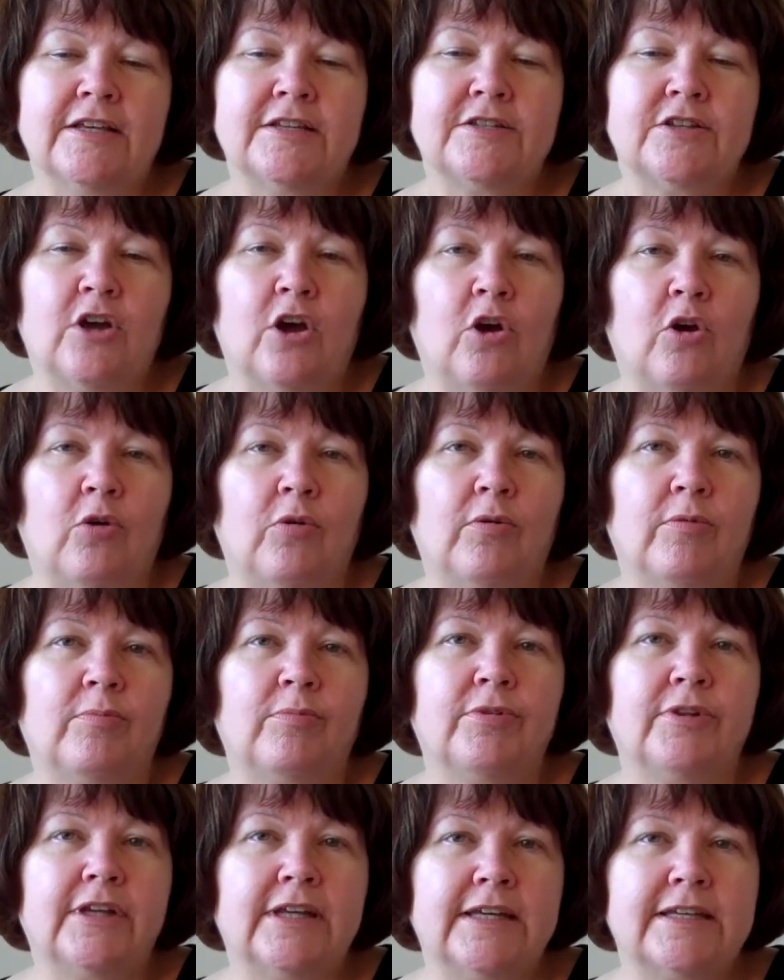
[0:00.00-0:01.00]
So
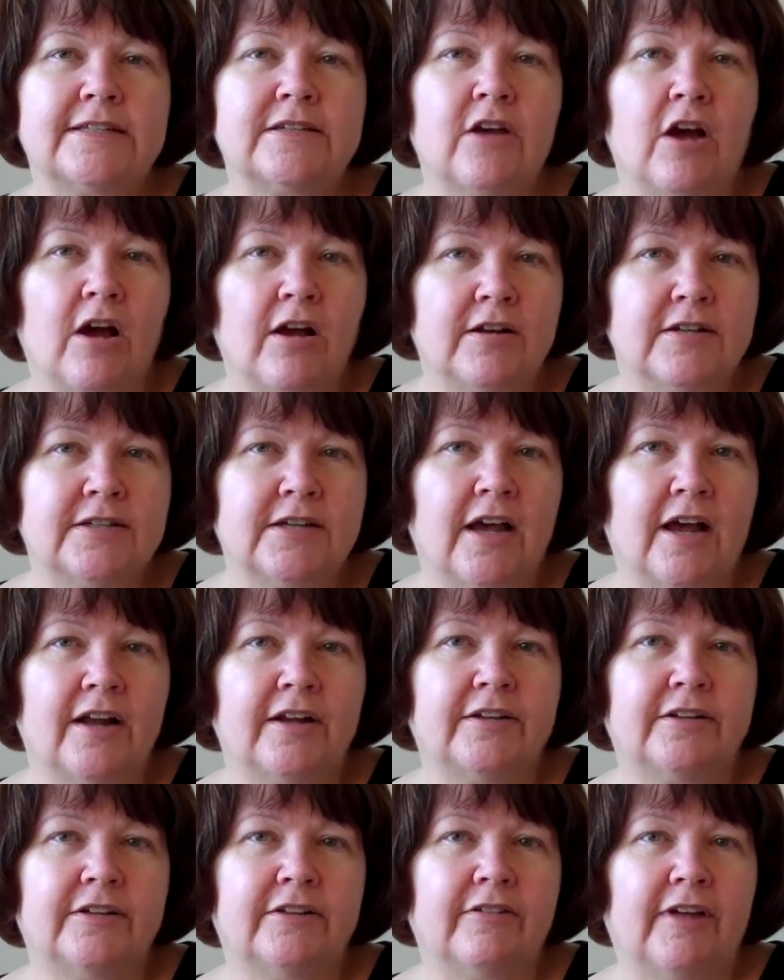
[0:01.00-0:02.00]
please
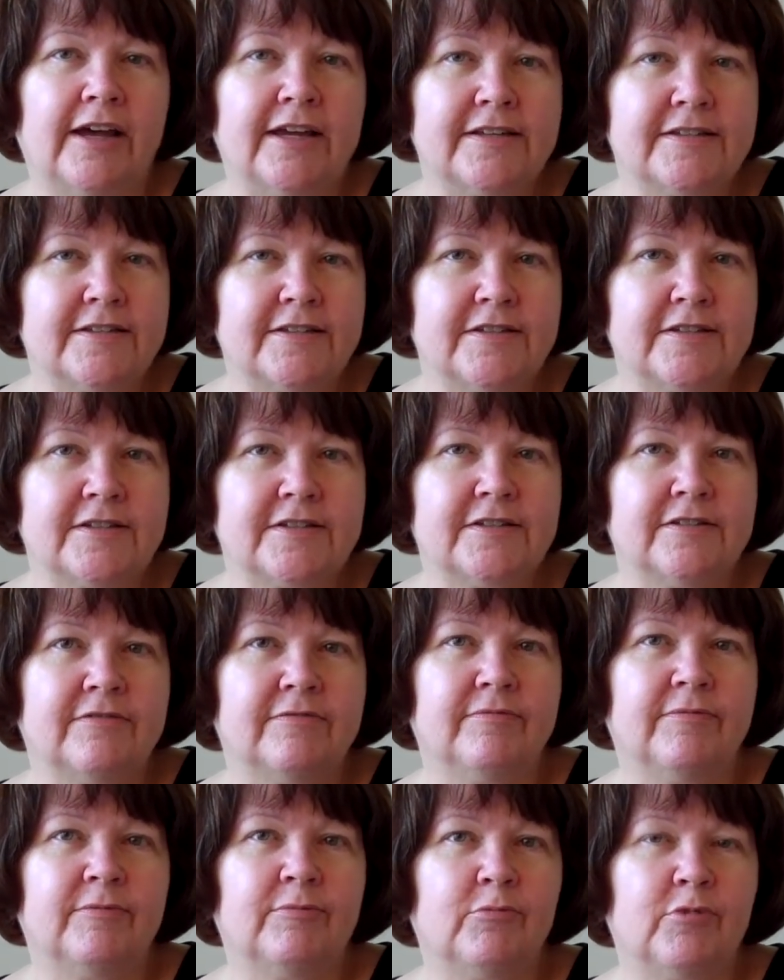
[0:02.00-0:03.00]
contact a
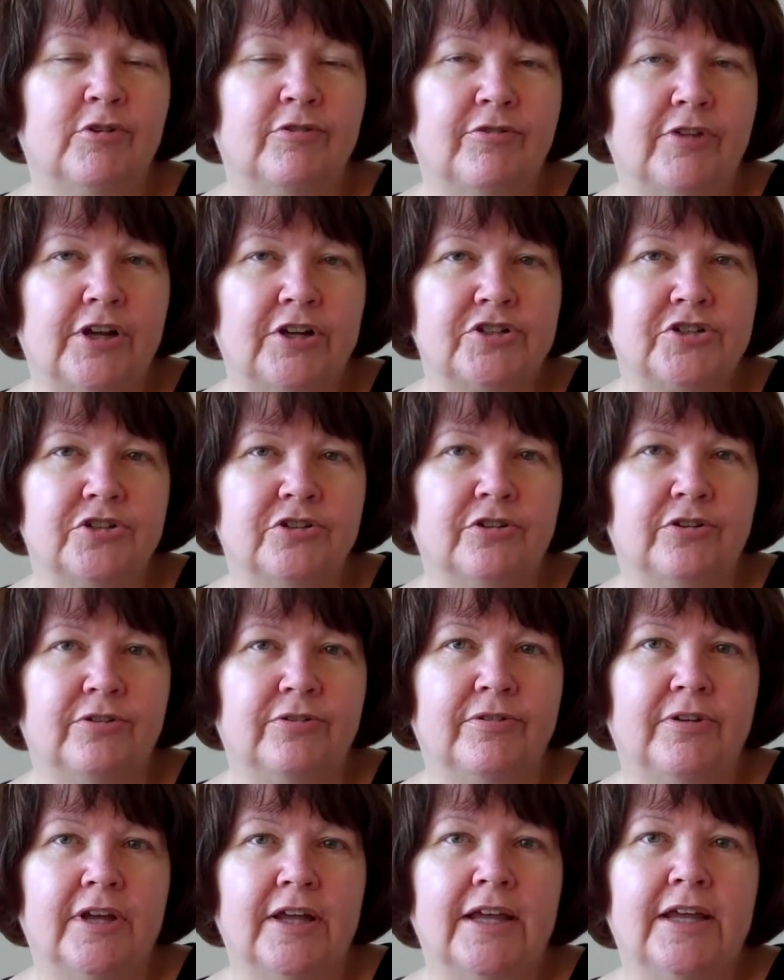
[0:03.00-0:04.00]
licensed
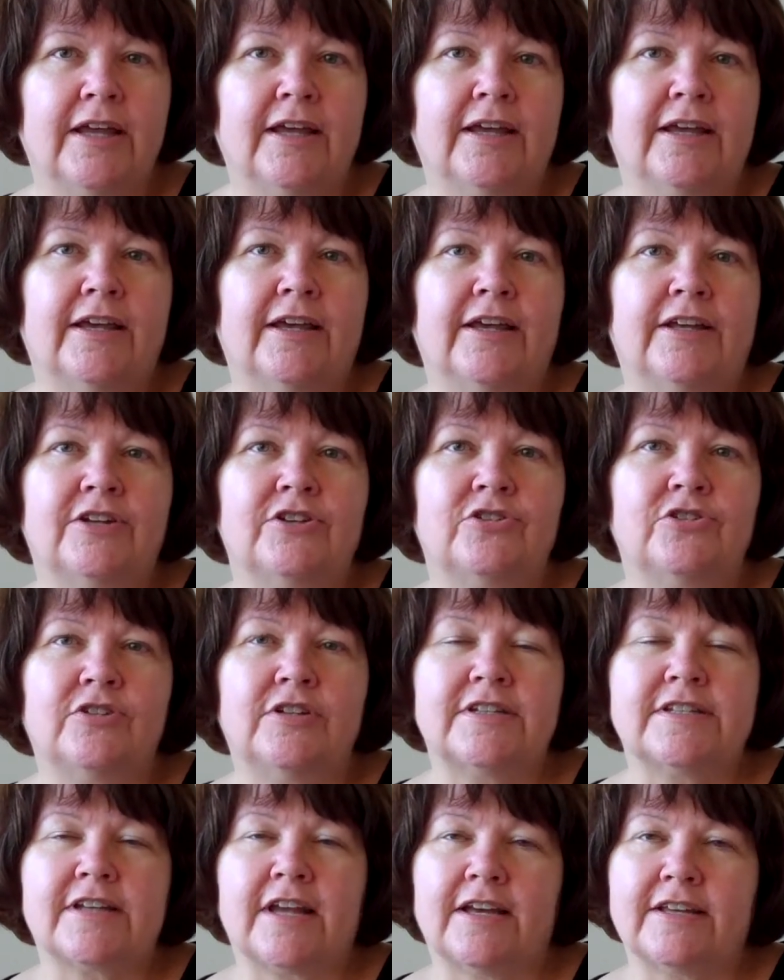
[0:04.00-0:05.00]
professional to
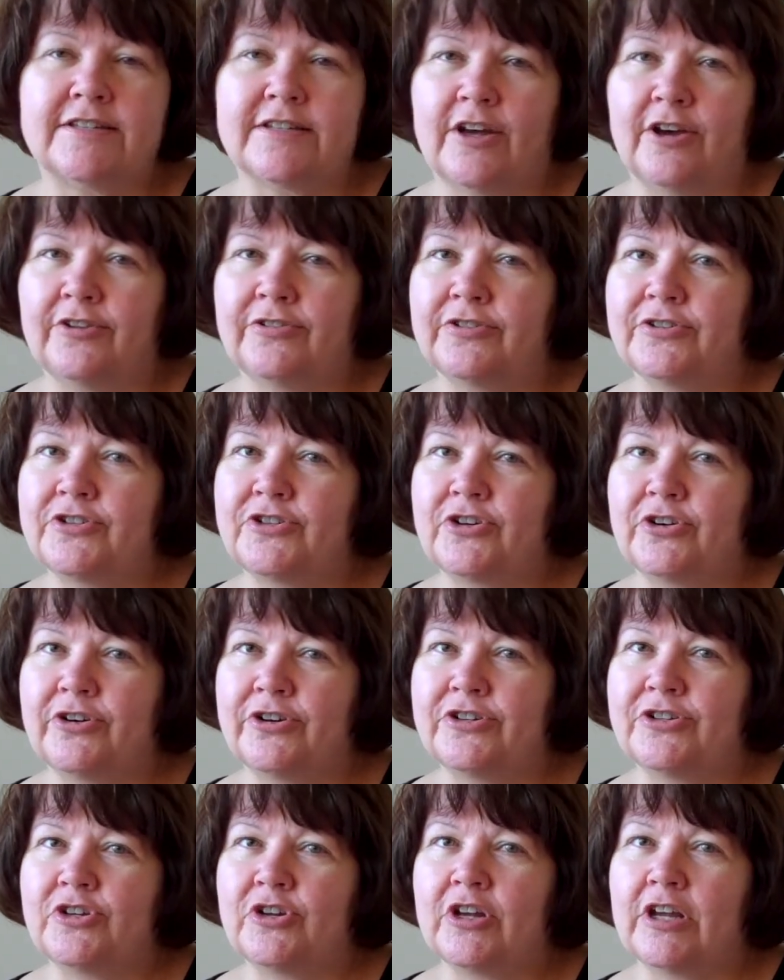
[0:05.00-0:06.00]
discuss health
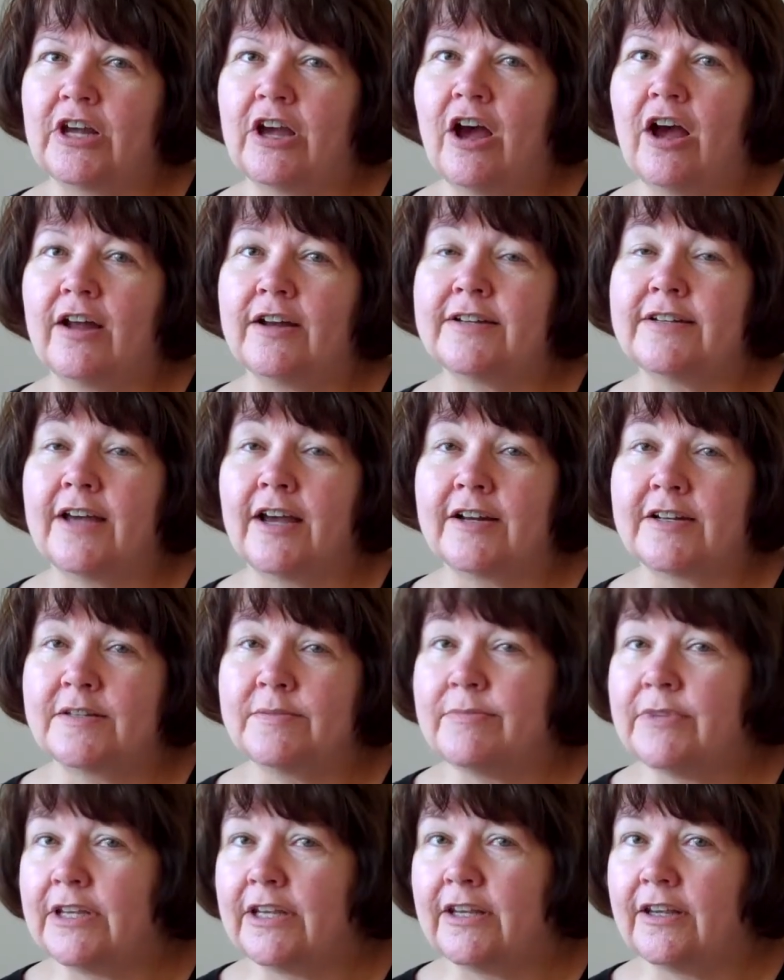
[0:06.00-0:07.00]
insurance. You can
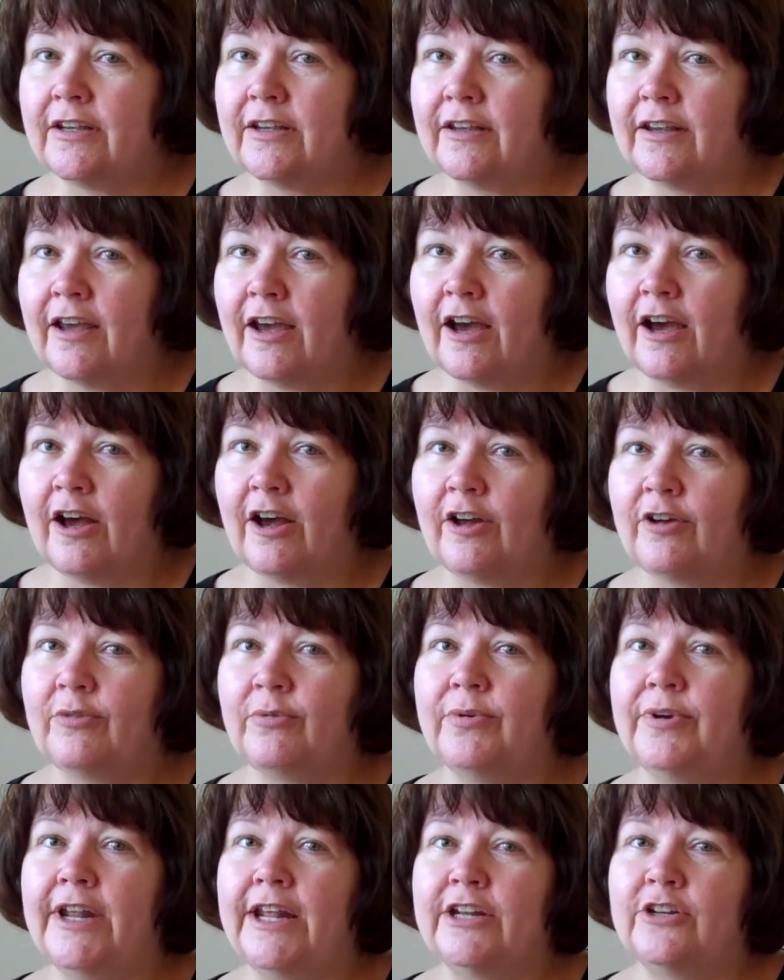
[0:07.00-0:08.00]
contact me at
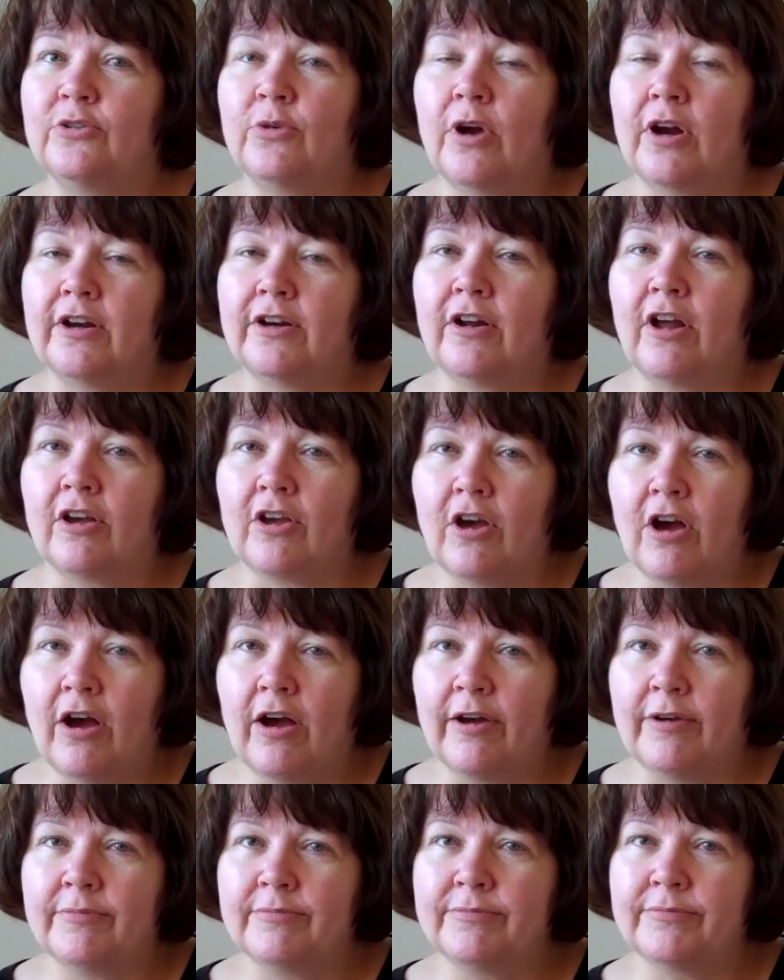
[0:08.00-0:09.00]

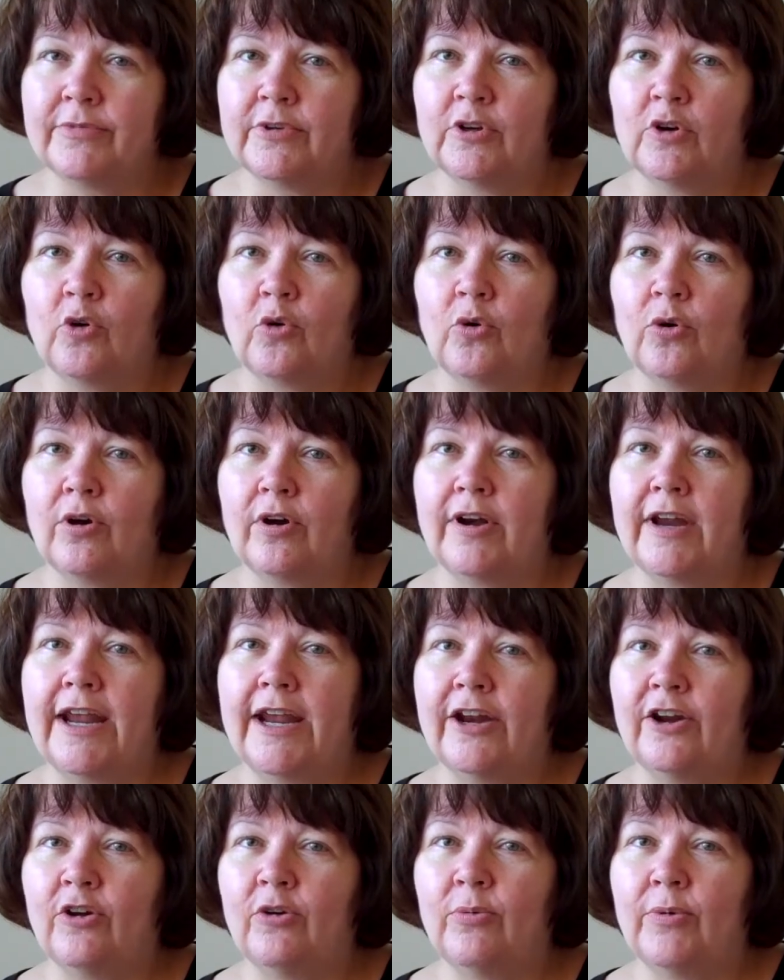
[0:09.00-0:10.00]
reneedarata.com or
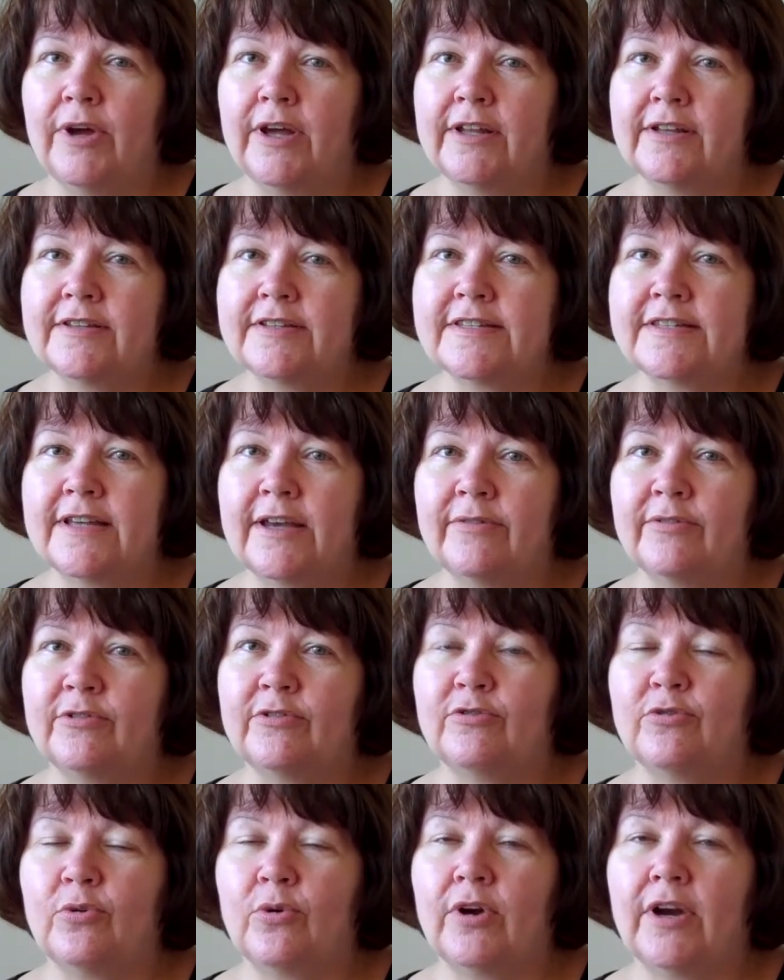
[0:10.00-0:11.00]

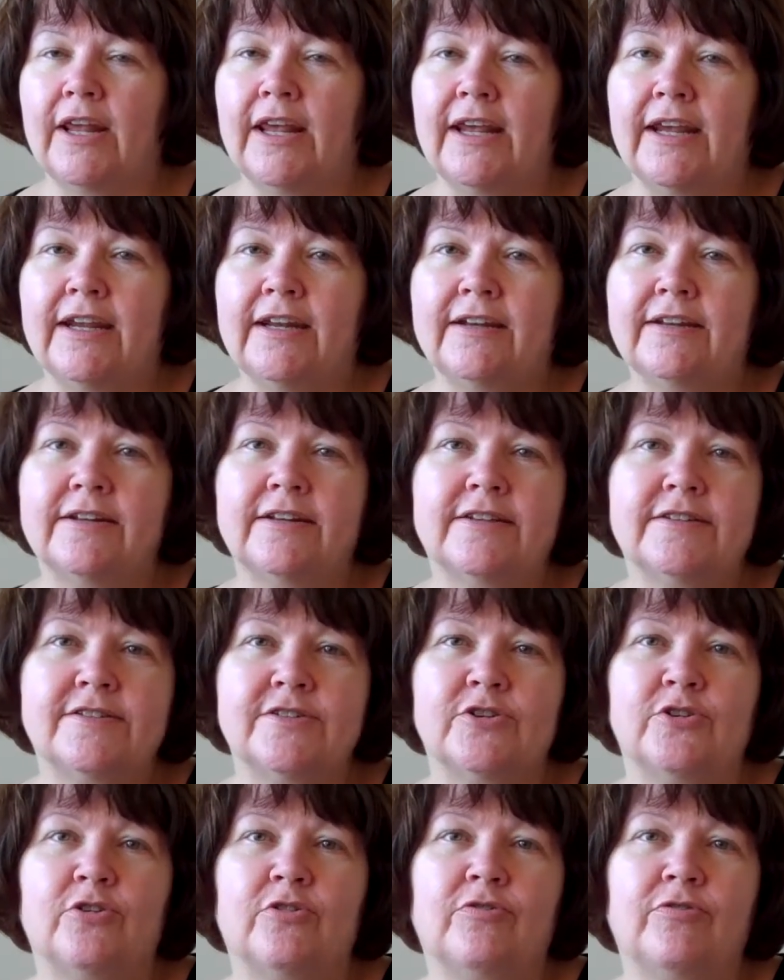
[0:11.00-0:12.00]

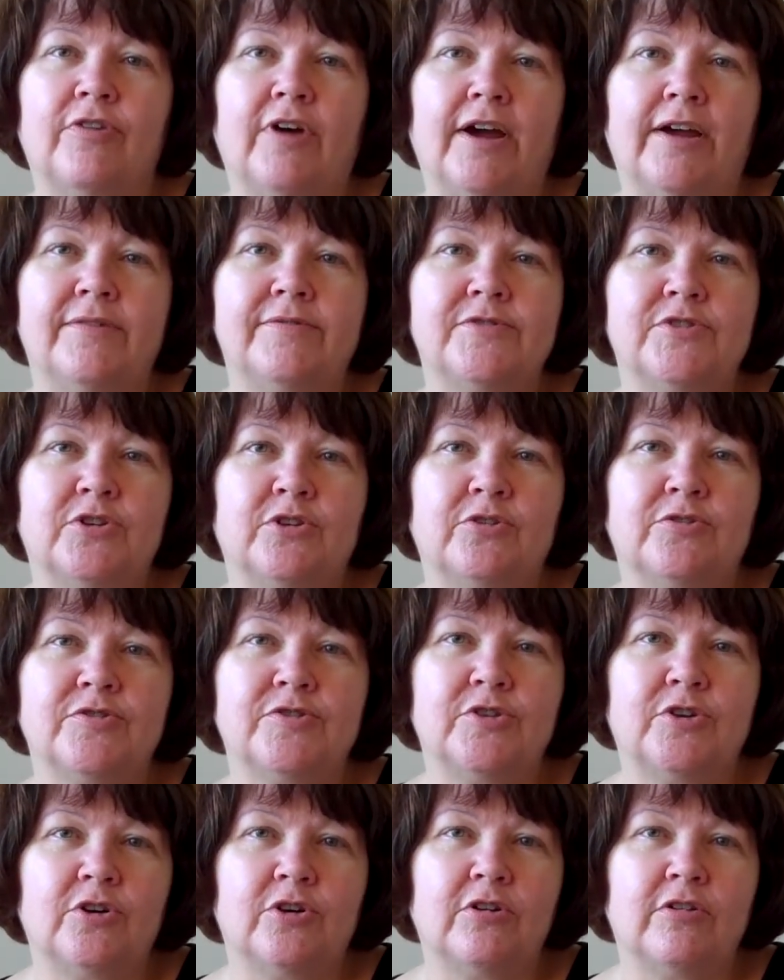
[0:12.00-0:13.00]

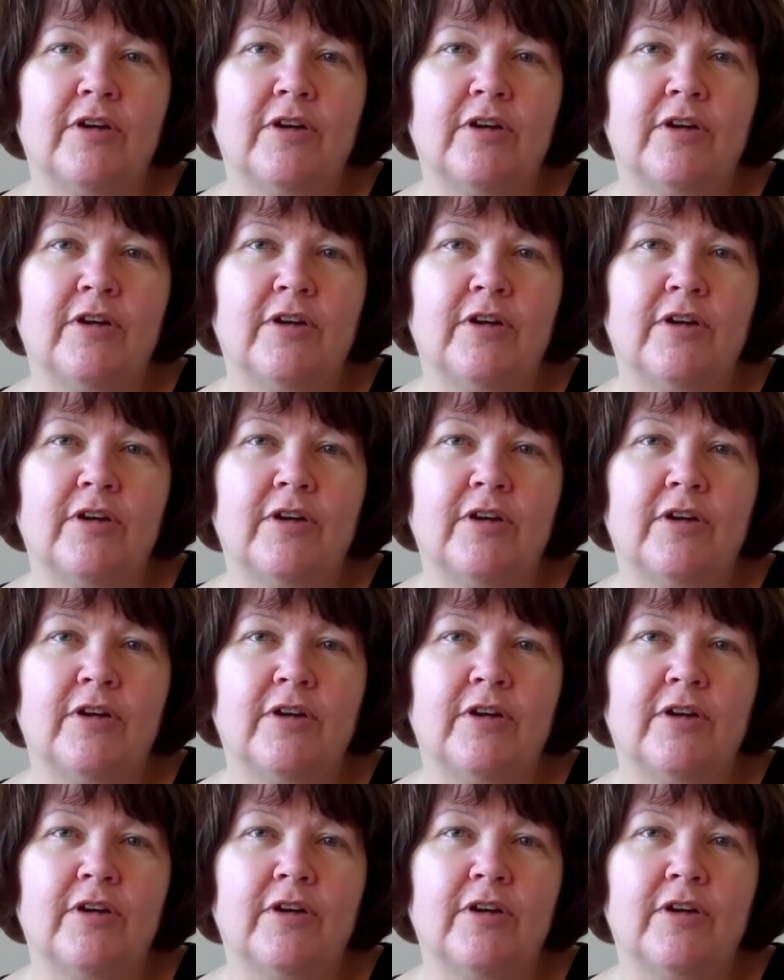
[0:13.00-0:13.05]
801-748-0500.